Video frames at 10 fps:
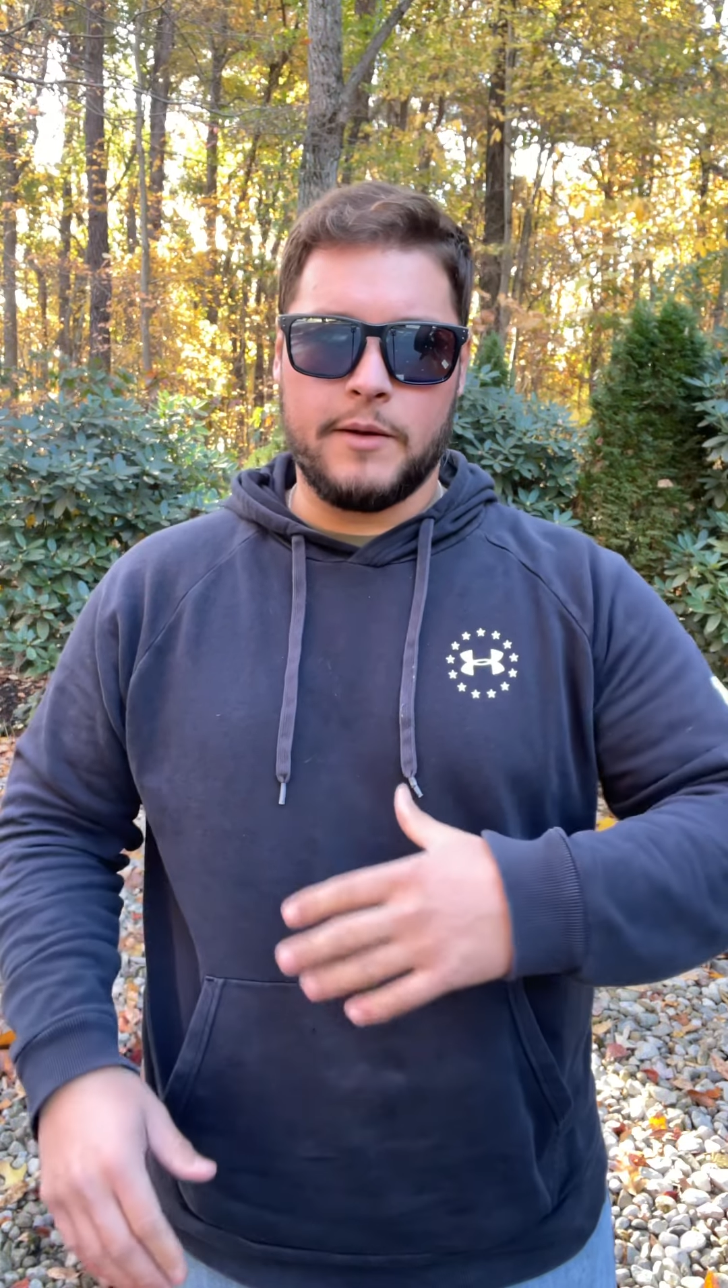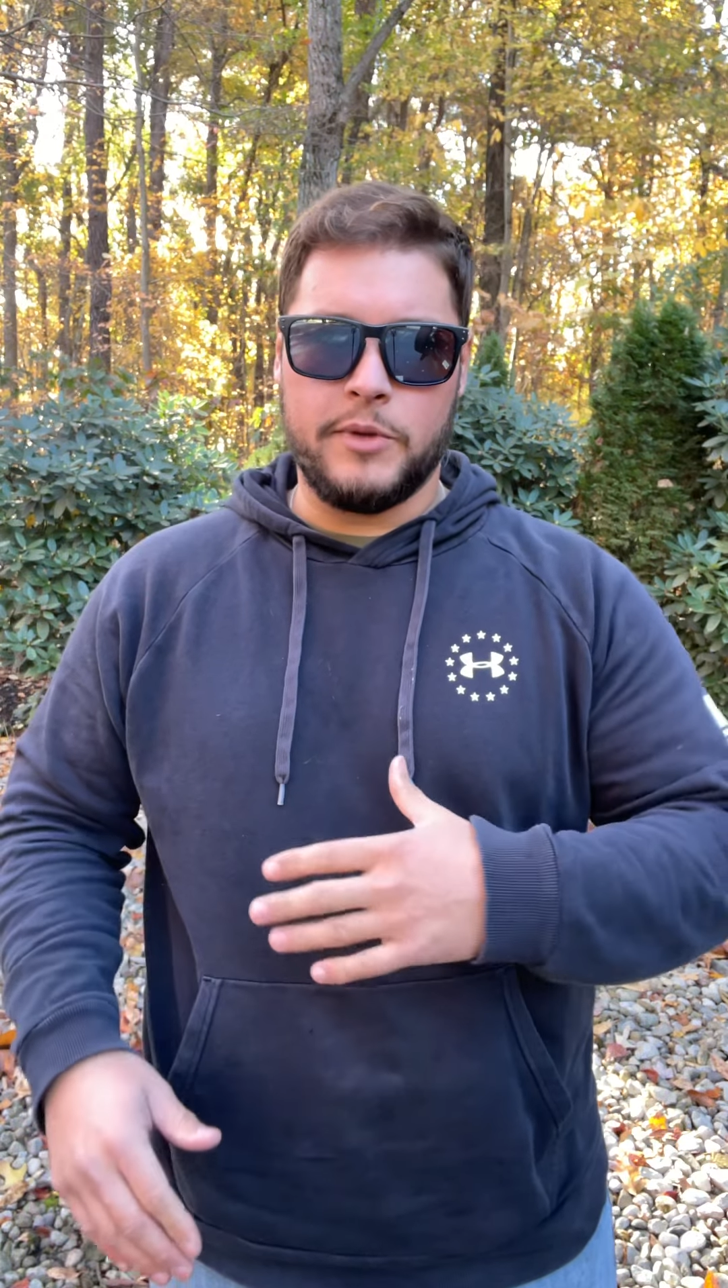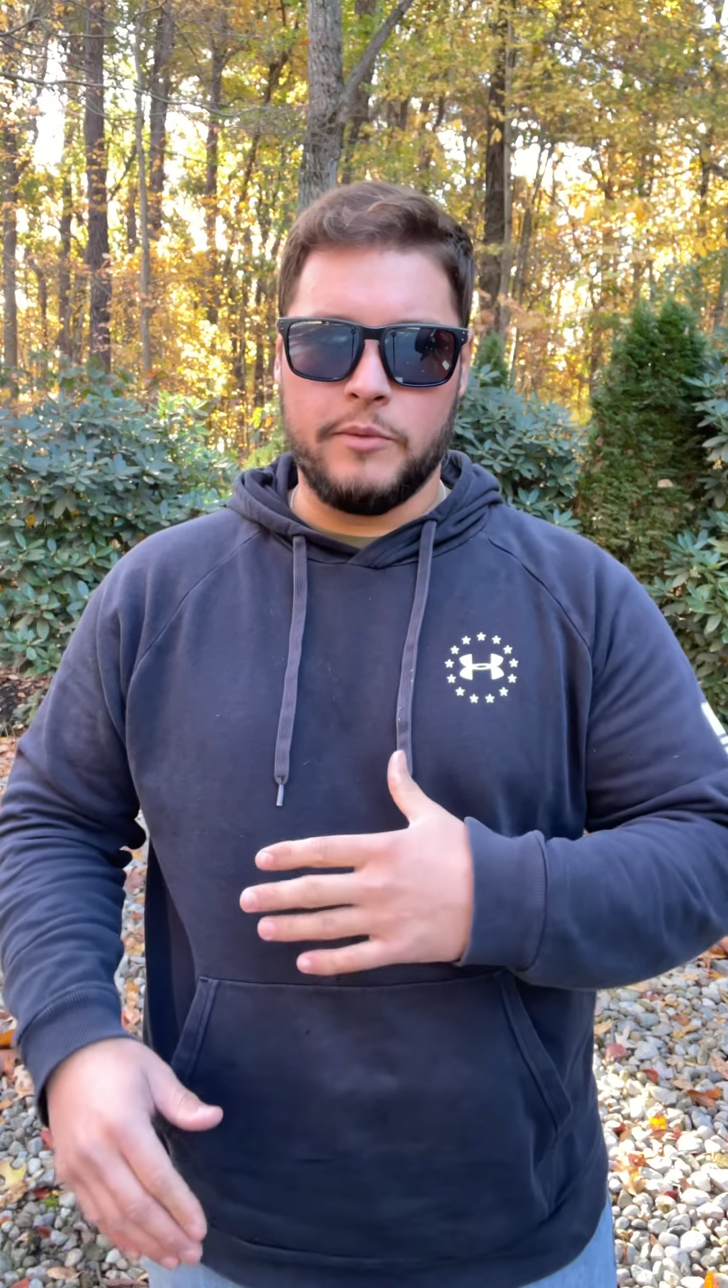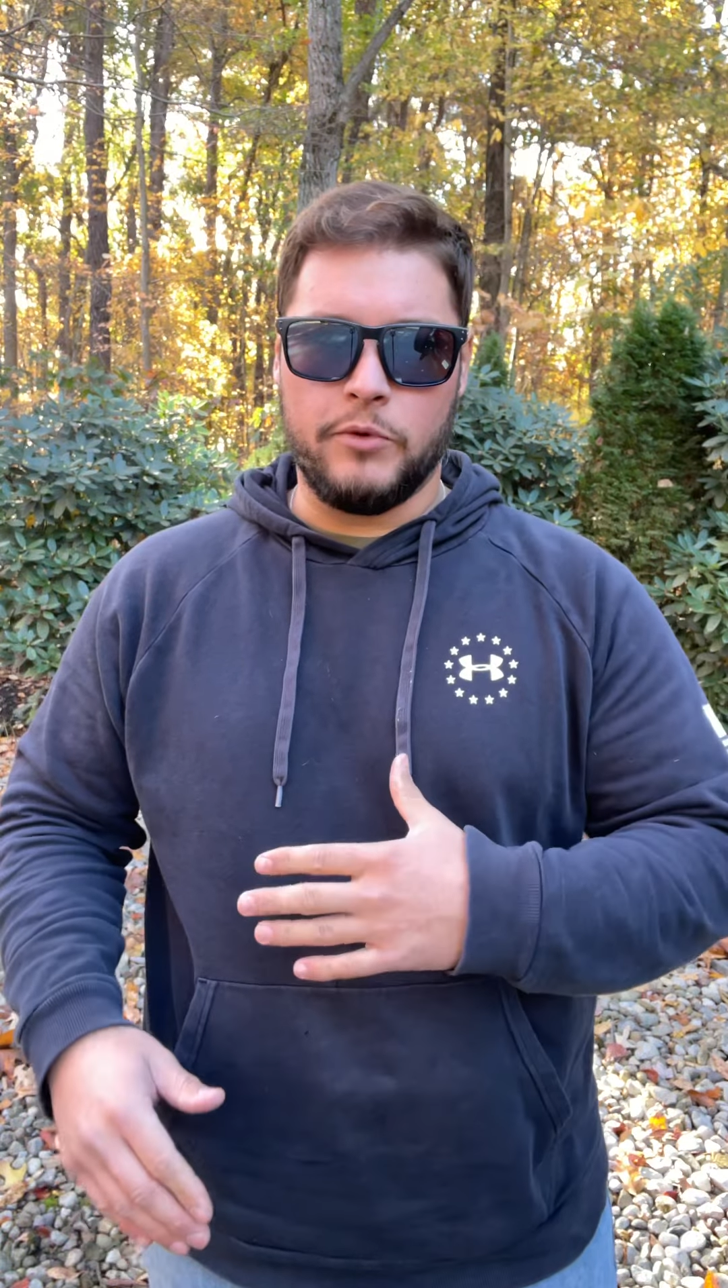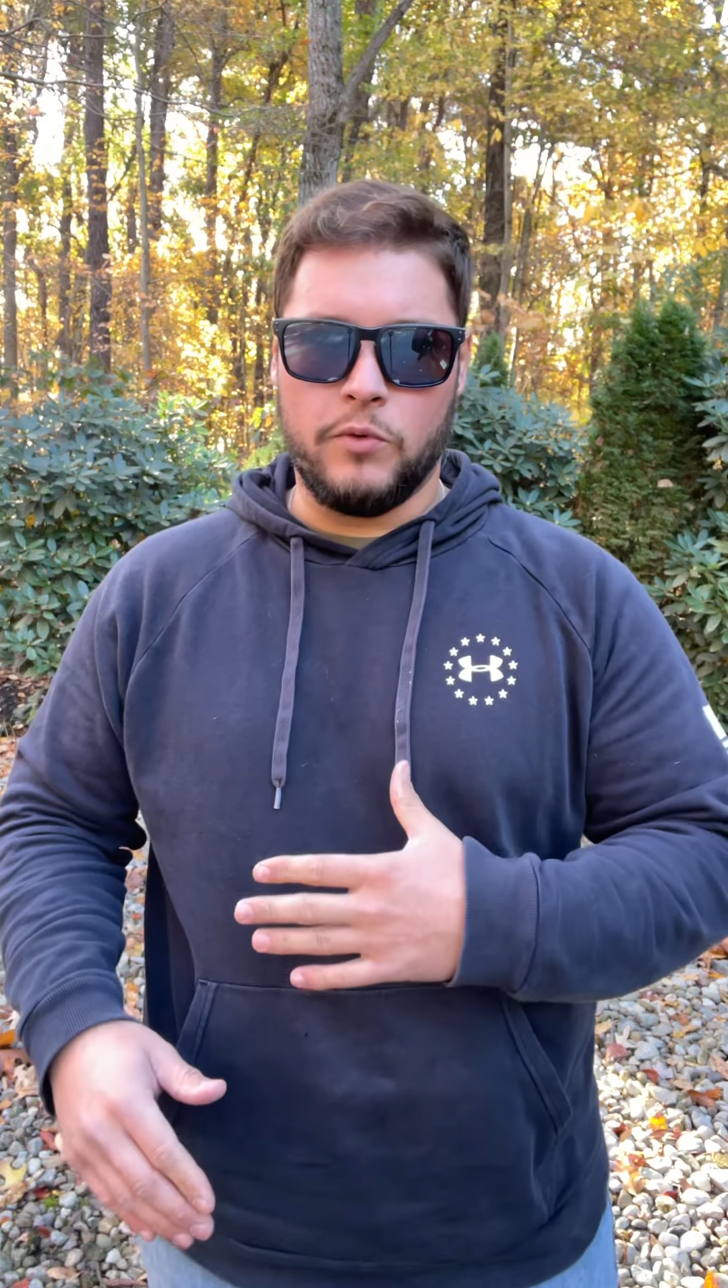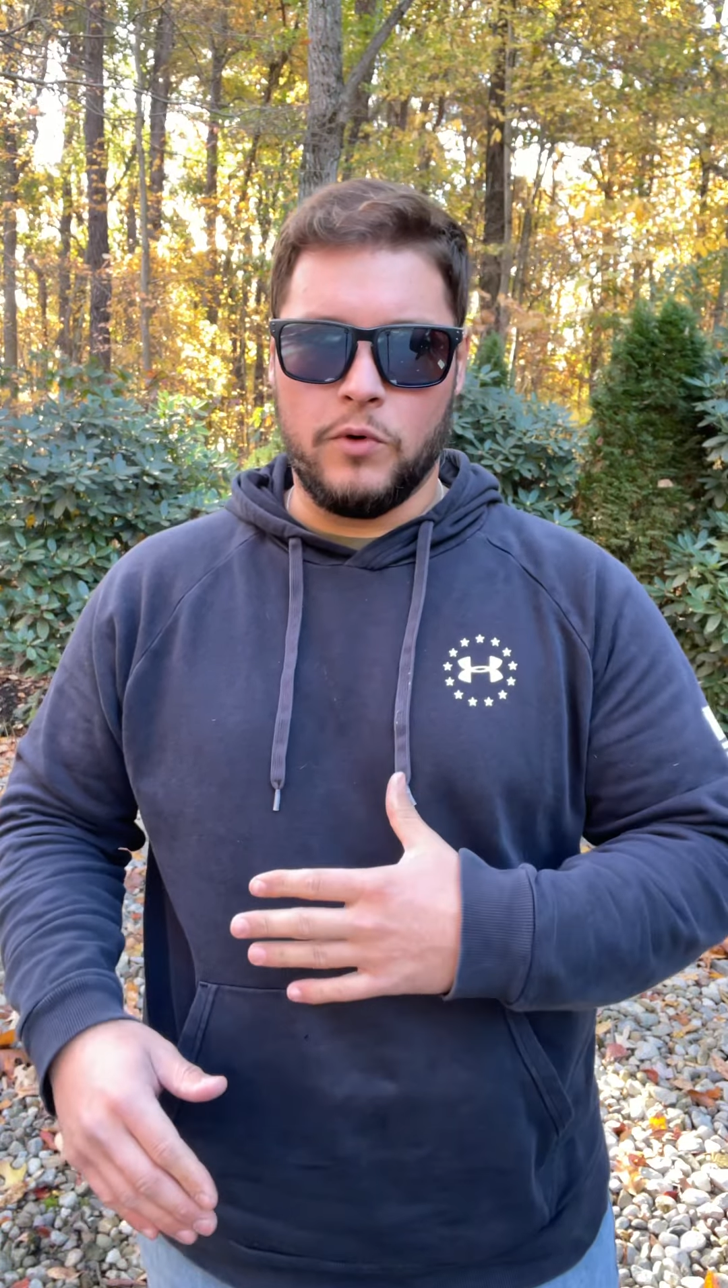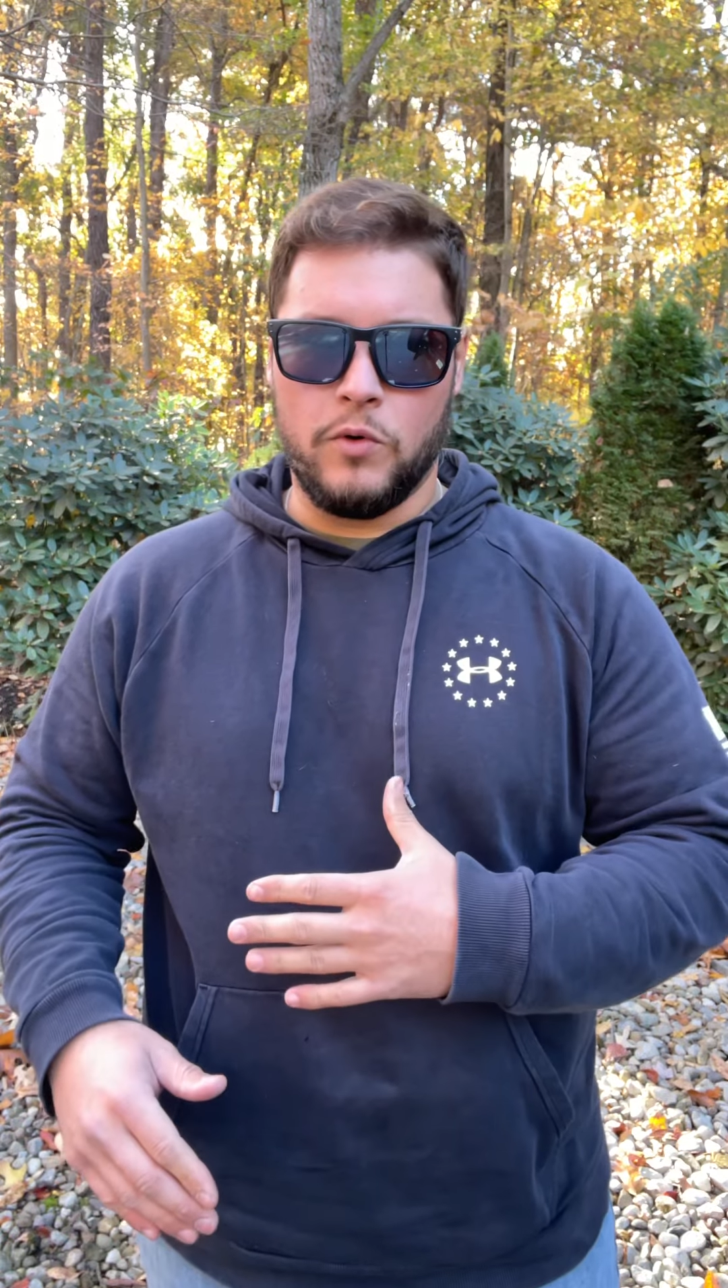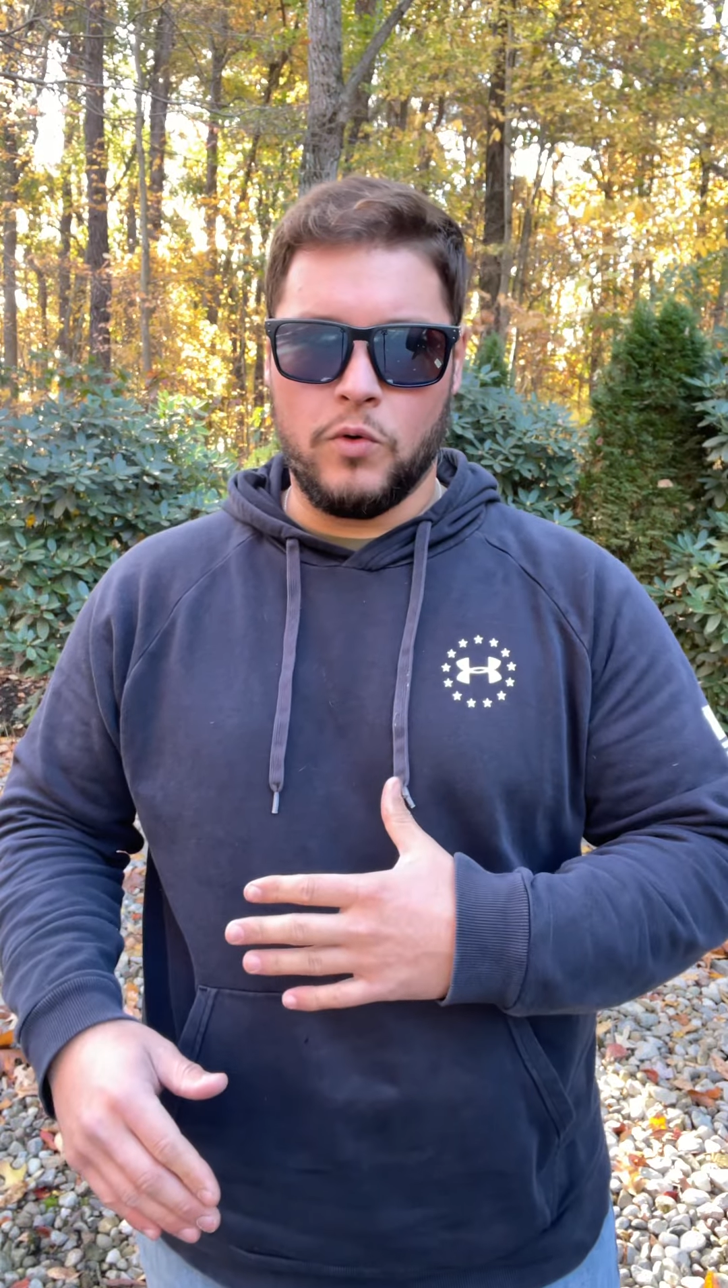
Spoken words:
of people will